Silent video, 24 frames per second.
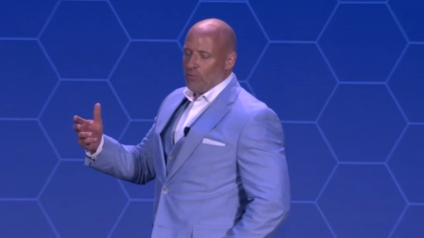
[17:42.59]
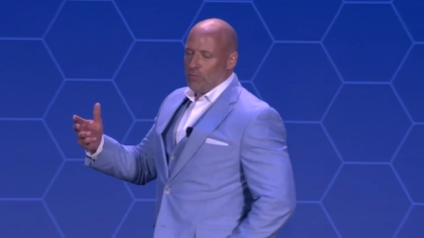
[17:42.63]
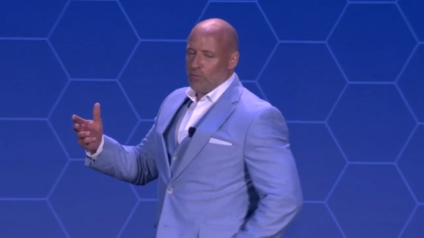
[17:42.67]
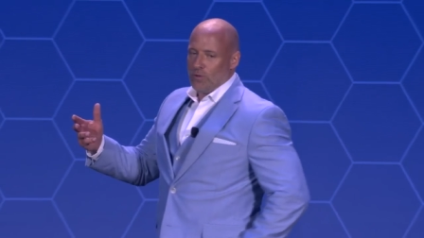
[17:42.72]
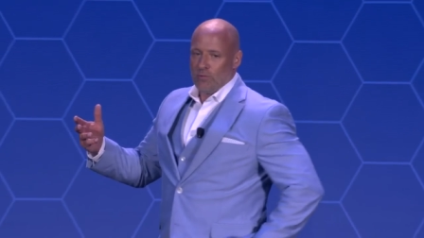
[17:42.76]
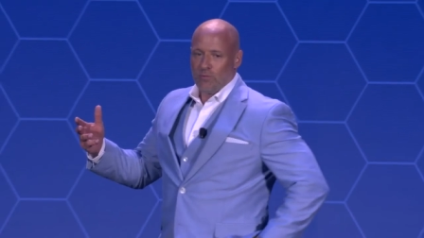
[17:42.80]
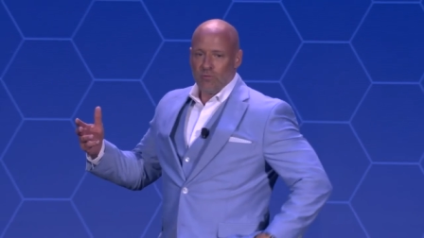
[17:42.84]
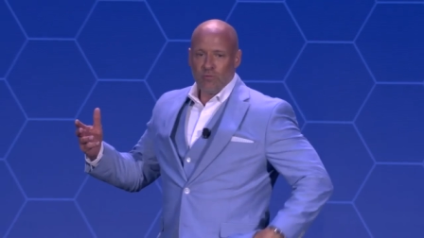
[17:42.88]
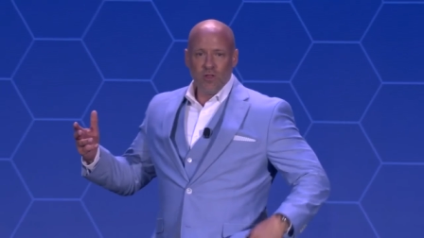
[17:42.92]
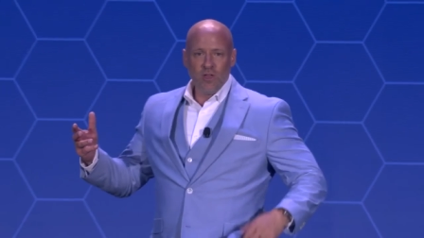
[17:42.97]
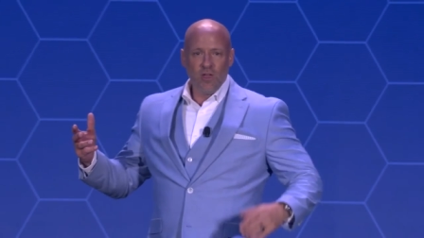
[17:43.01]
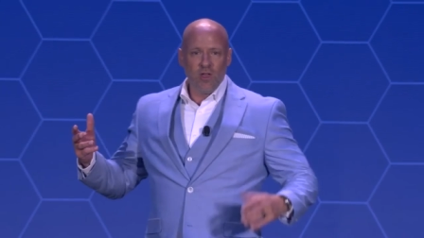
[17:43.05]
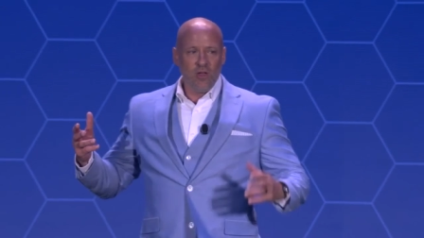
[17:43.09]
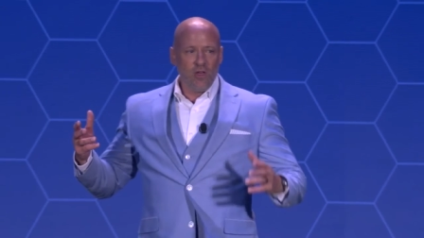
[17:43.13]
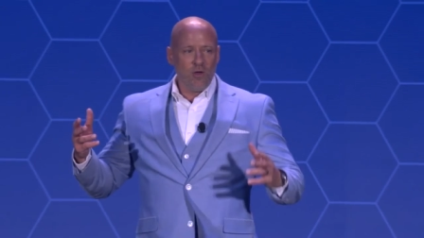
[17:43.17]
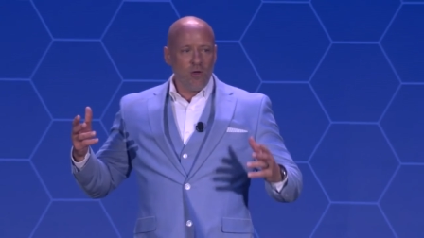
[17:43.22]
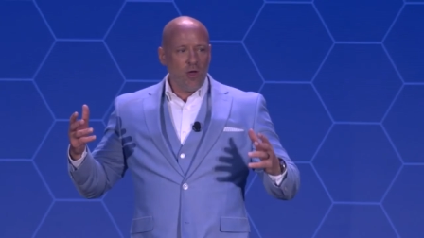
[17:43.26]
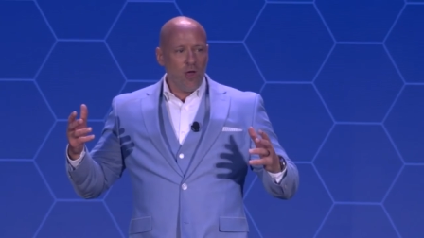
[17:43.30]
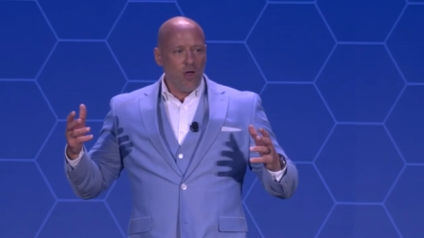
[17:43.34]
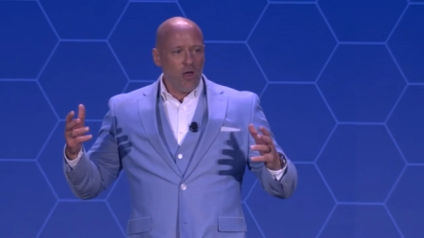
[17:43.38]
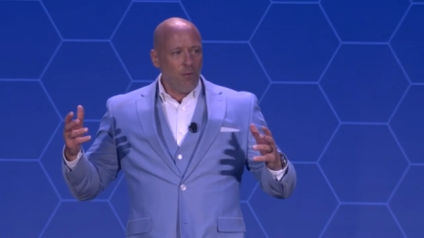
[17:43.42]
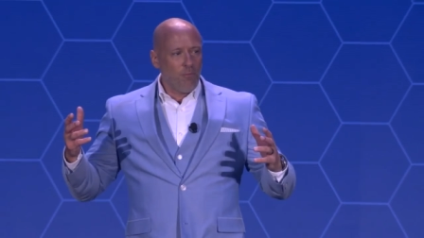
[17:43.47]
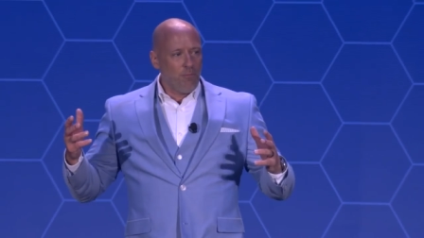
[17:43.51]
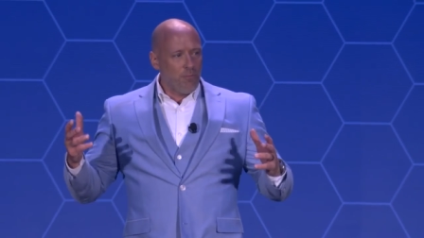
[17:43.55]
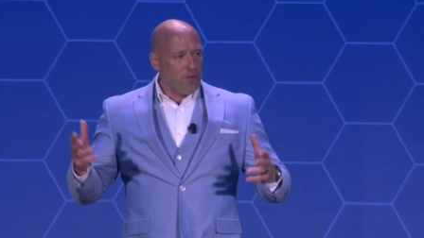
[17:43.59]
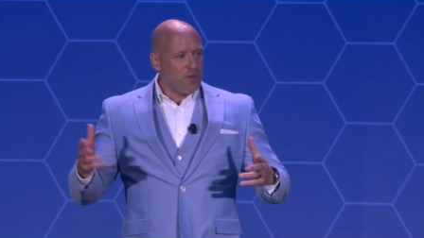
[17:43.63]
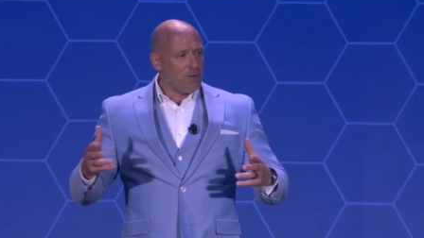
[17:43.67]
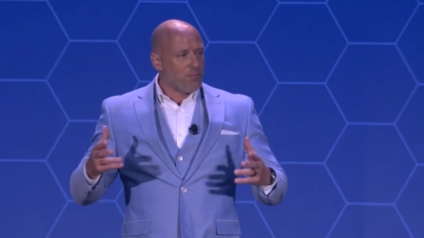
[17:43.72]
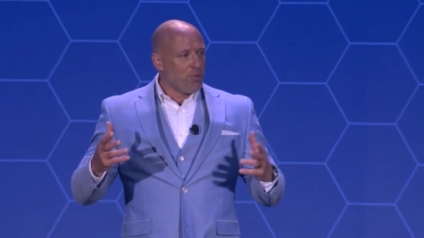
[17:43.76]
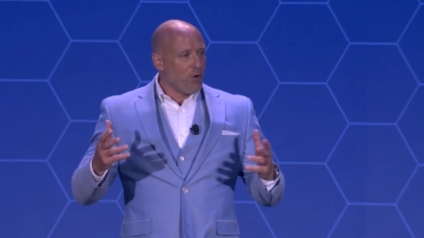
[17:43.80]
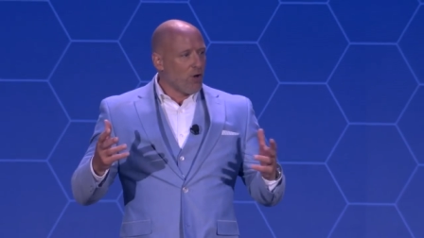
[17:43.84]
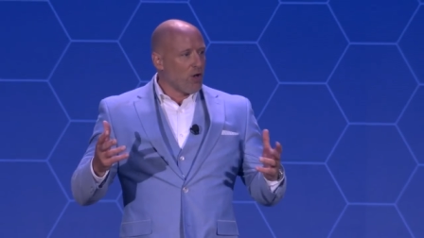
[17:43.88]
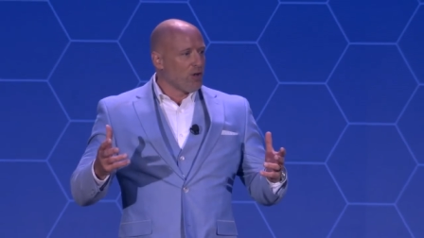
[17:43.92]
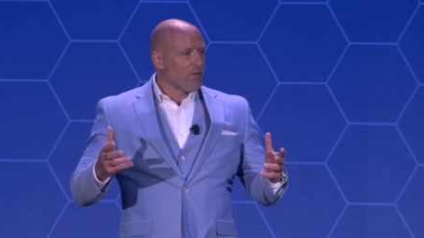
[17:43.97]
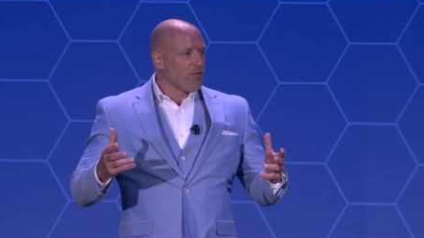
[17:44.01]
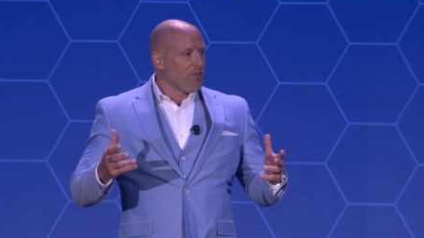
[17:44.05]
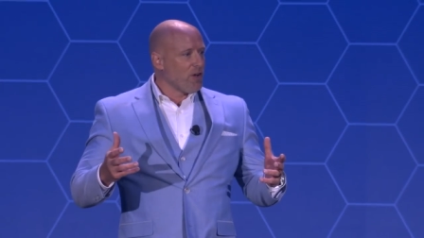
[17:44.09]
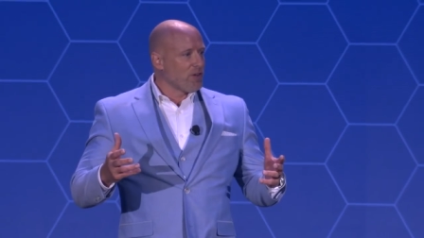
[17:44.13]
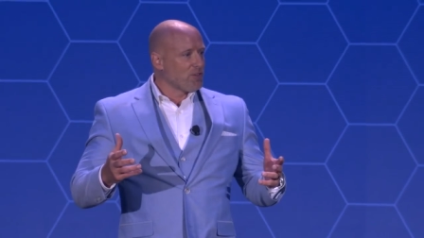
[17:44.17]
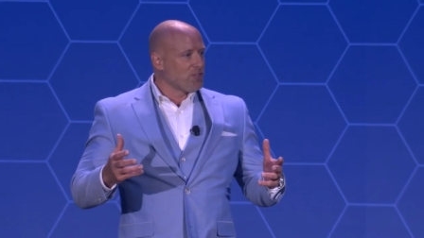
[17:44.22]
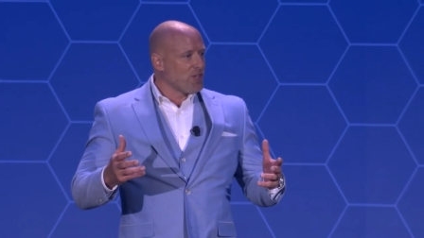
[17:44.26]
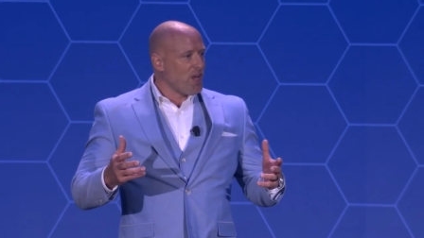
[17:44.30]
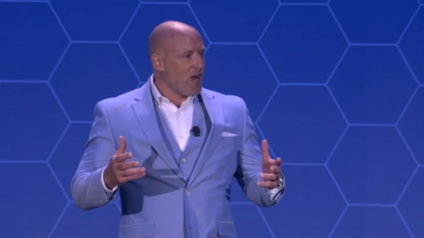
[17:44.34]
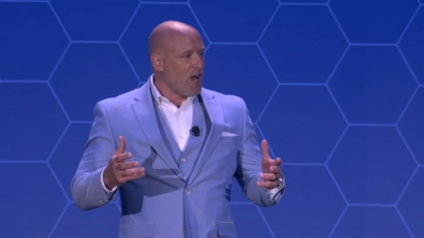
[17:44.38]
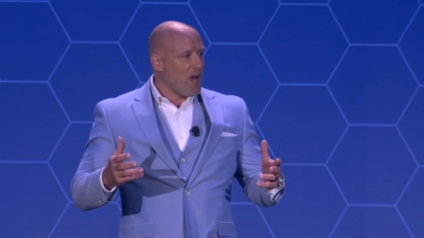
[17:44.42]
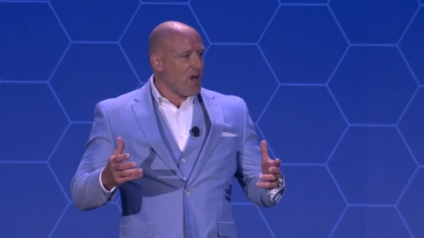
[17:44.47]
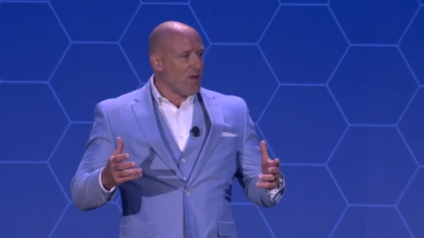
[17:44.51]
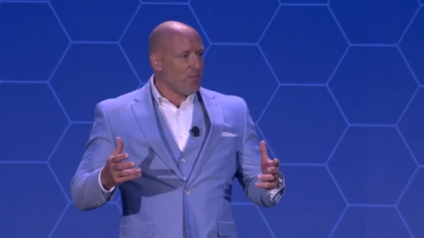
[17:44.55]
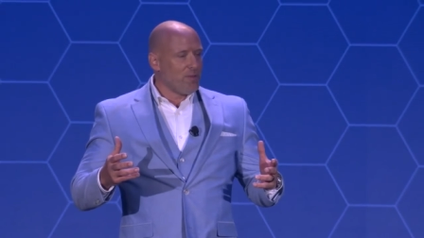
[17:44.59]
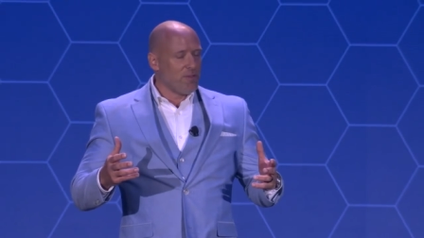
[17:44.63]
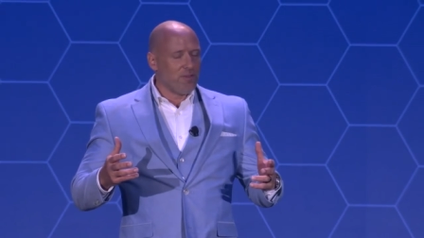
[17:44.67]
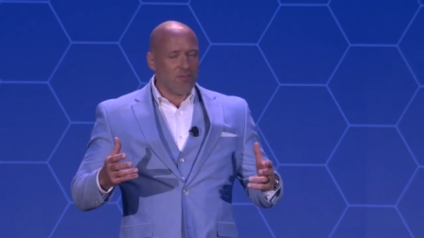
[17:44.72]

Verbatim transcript: We, a big part of our job